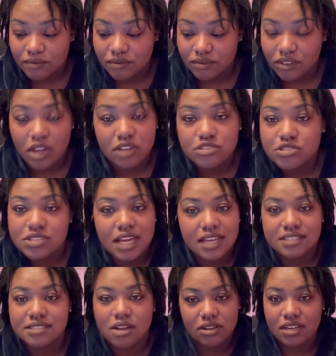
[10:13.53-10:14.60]
y'all just gotta
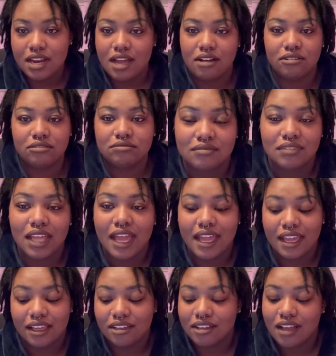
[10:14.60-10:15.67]
talk it out.
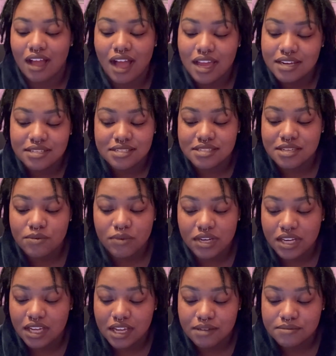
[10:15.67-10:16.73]
Like, honestly, when
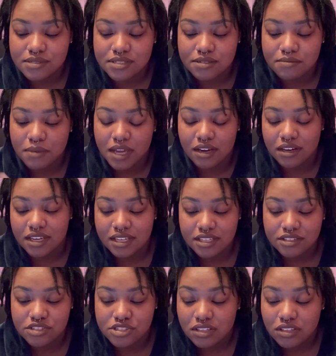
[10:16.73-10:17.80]
it comes to
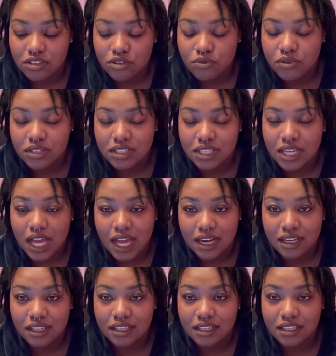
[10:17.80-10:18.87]
marriage, you really
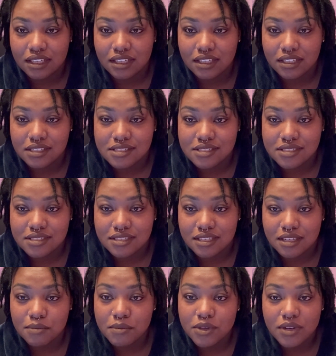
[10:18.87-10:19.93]
gotta
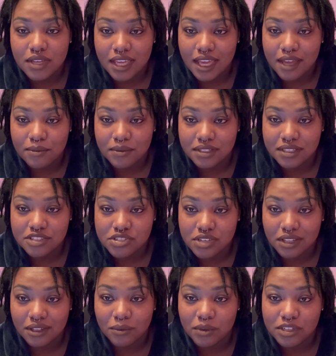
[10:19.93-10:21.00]
communicate with each
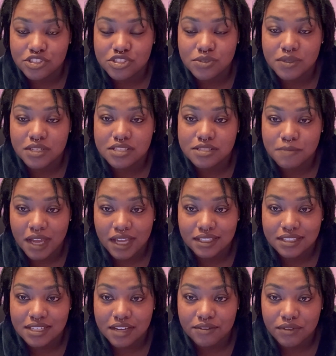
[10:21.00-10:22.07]
other what you expect
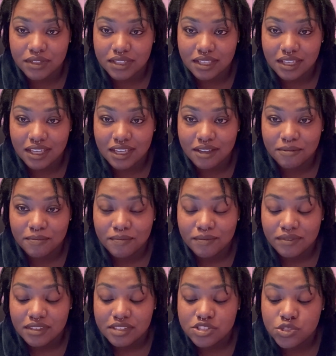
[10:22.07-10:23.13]
and everything
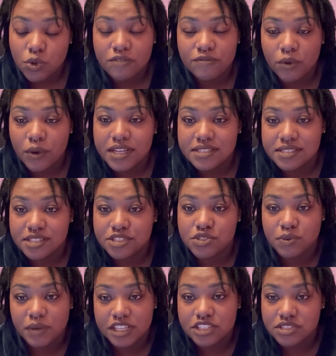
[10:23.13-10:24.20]
to avoid
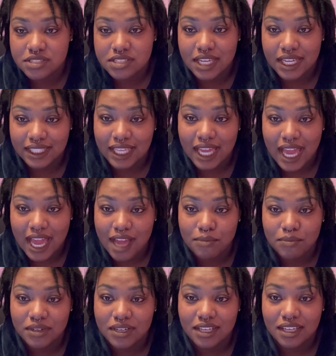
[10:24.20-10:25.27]
situations like that
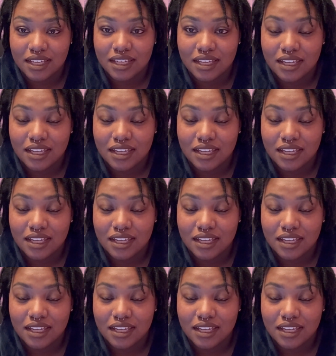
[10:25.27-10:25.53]
happening.